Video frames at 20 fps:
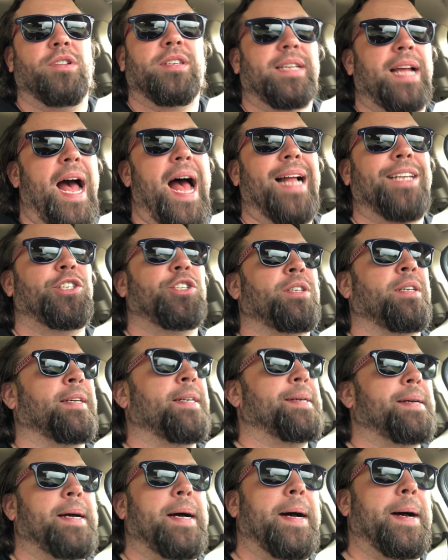Scotch.
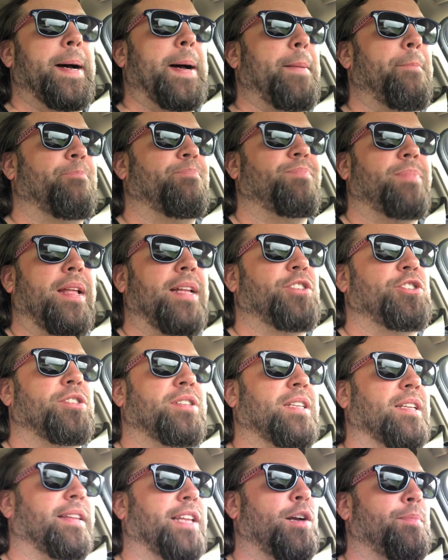It's
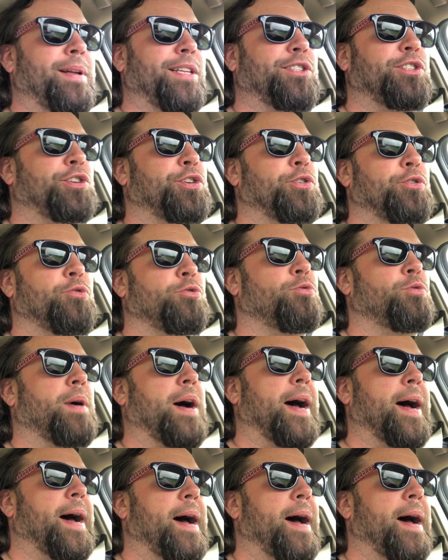just a little bit too